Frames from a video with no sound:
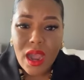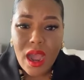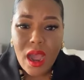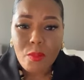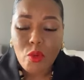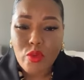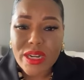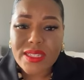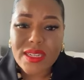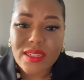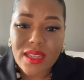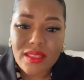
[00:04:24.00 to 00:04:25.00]

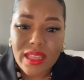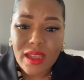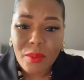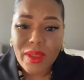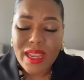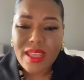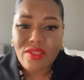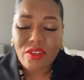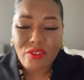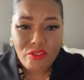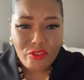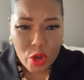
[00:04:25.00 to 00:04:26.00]
written to them in the
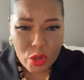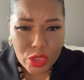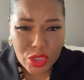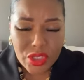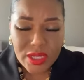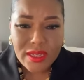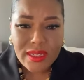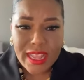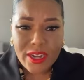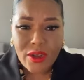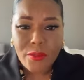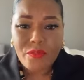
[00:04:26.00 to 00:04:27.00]
first
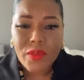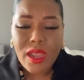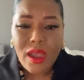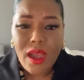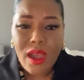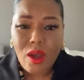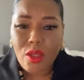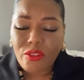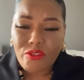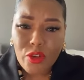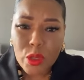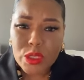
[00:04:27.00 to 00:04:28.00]
letter or the
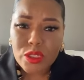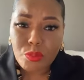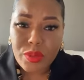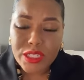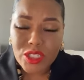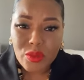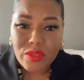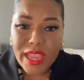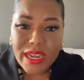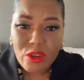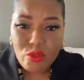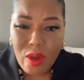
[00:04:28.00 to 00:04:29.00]
first epistle
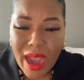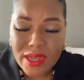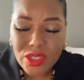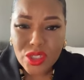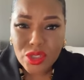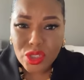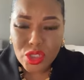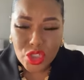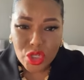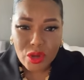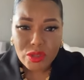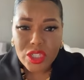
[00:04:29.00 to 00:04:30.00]
that he writes to the
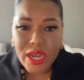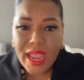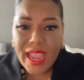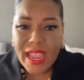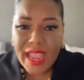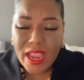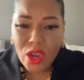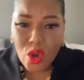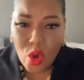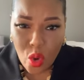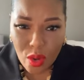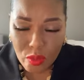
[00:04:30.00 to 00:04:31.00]
church at
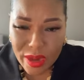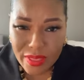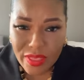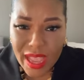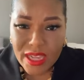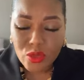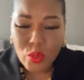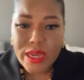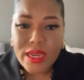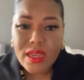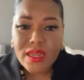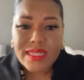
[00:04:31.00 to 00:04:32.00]
Corinth. As
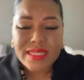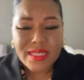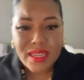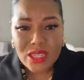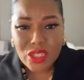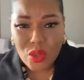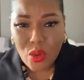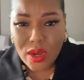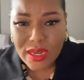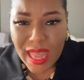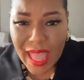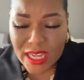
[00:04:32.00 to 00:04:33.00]
we discussed
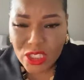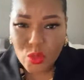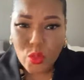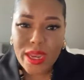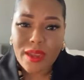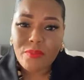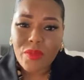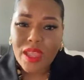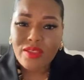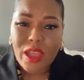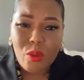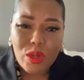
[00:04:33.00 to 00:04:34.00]
on last week,
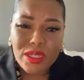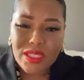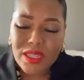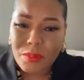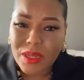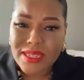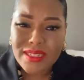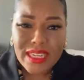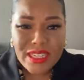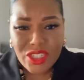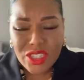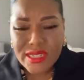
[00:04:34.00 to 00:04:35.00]
there were some
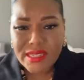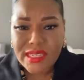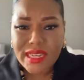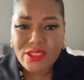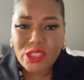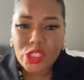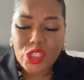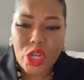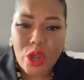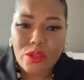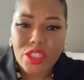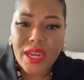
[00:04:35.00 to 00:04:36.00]
contentions in the
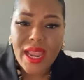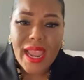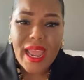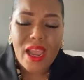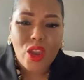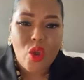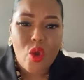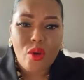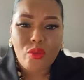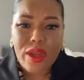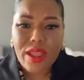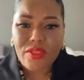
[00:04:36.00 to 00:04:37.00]
church at
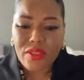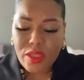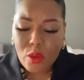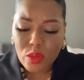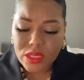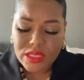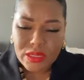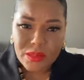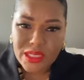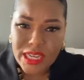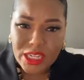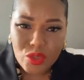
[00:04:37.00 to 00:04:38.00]
Corinth. There were some
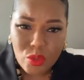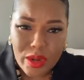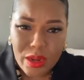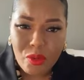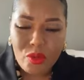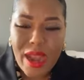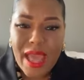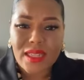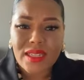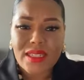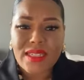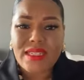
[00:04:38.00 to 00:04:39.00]
sexual
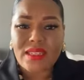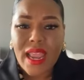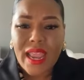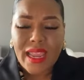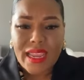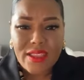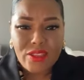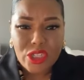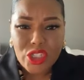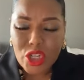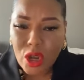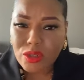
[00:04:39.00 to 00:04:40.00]
immoralities in the
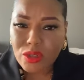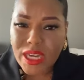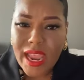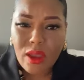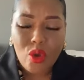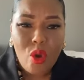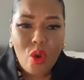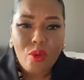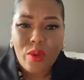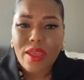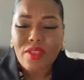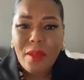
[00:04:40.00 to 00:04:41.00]
church at
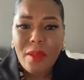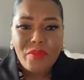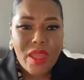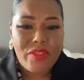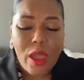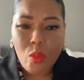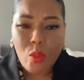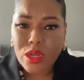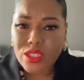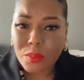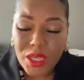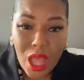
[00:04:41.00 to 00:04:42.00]
Corinth. There were
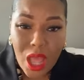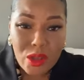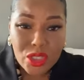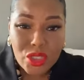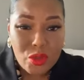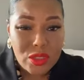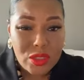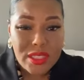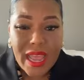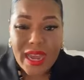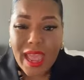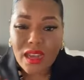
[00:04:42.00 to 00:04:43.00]
some lawsuits
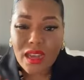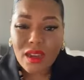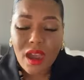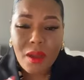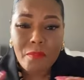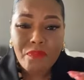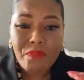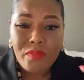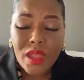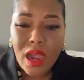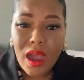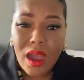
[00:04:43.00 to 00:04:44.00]
that had come,
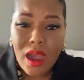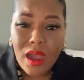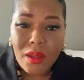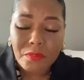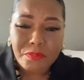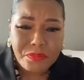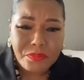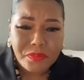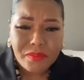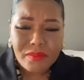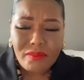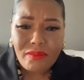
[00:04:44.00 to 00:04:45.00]

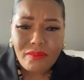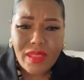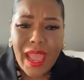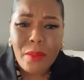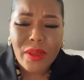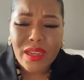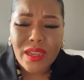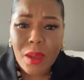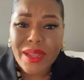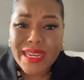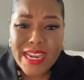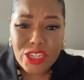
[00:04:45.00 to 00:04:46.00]
had become
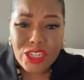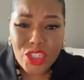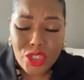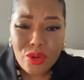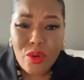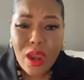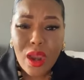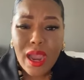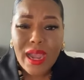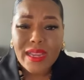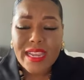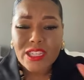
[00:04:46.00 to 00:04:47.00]
an issue
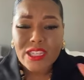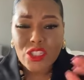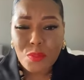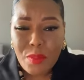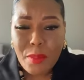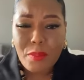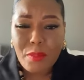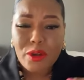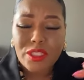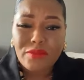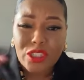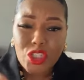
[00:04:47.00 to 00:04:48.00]
against members
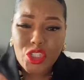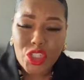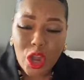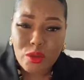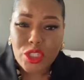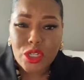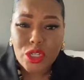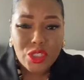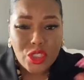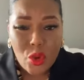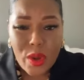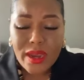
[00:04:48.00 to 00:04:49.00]
of the church
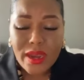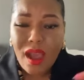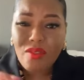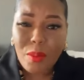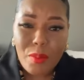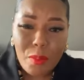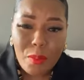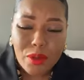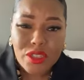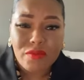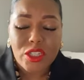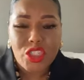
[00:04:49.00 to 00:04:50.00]
suing other members
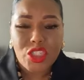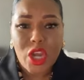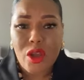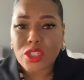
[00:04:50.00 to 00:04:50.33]
of the church.